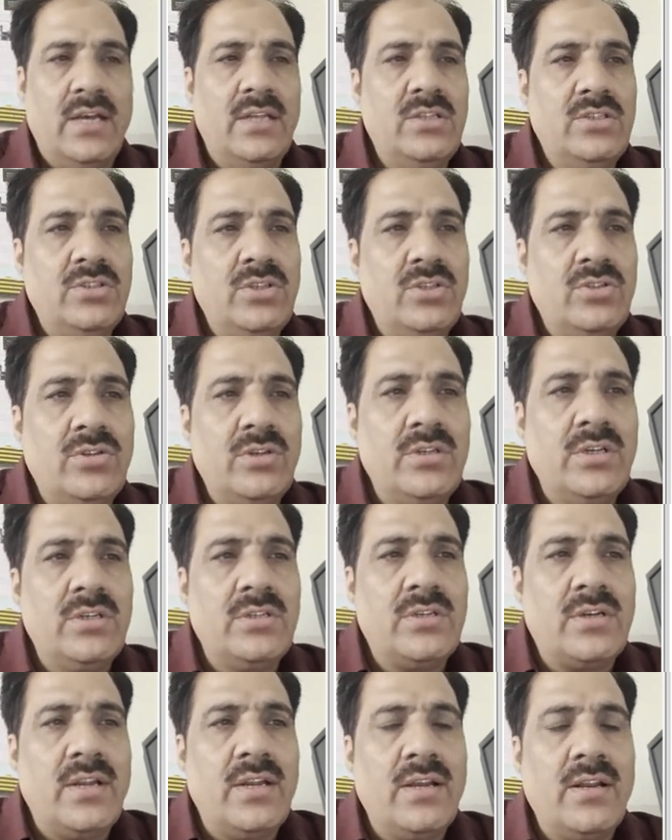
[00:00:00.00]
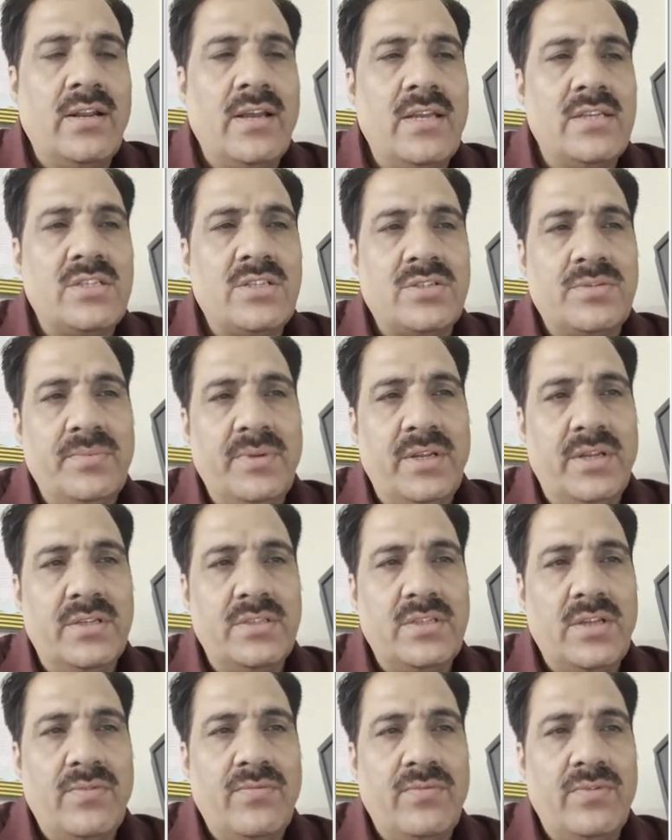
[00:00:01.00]
Unsaturated triglycerides
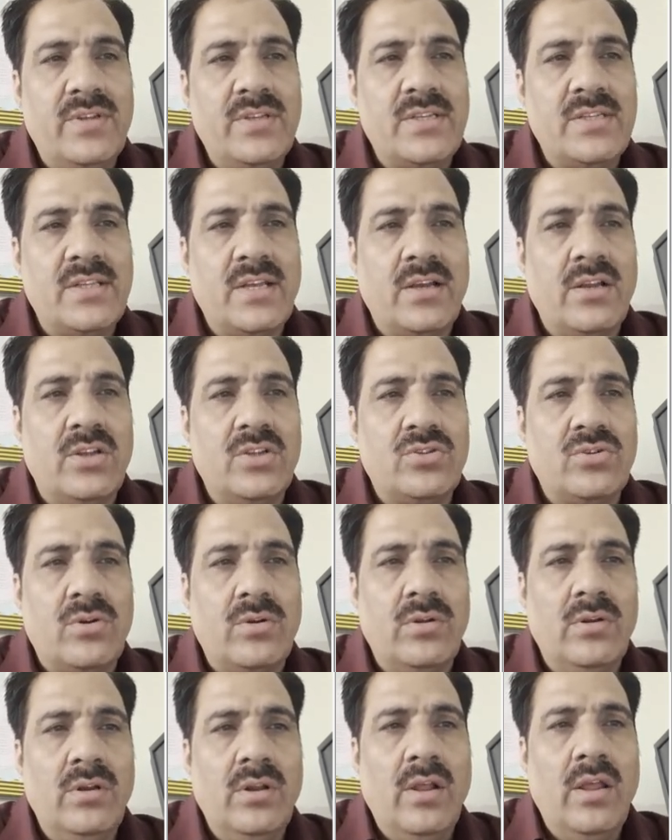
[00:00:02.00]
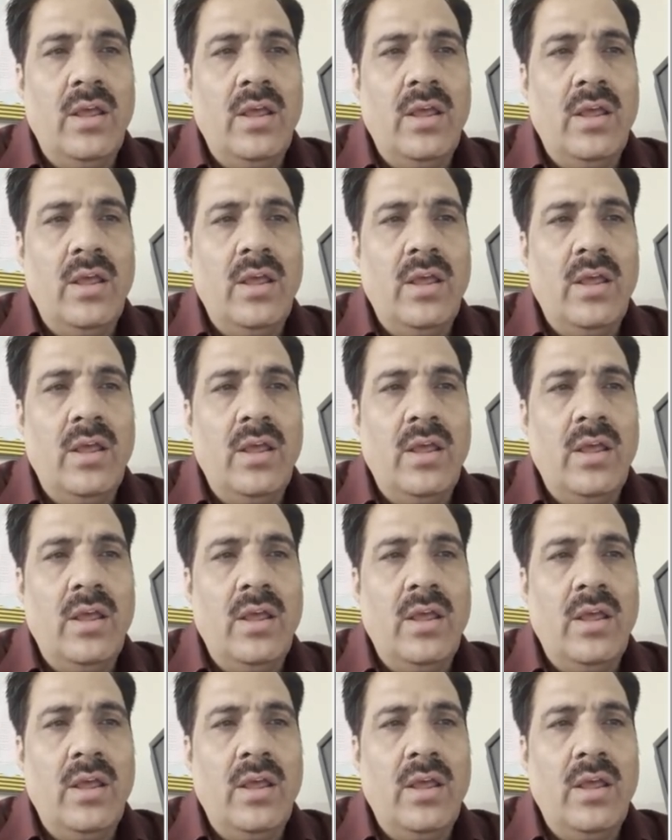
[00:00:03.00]
means if this is the glycerol,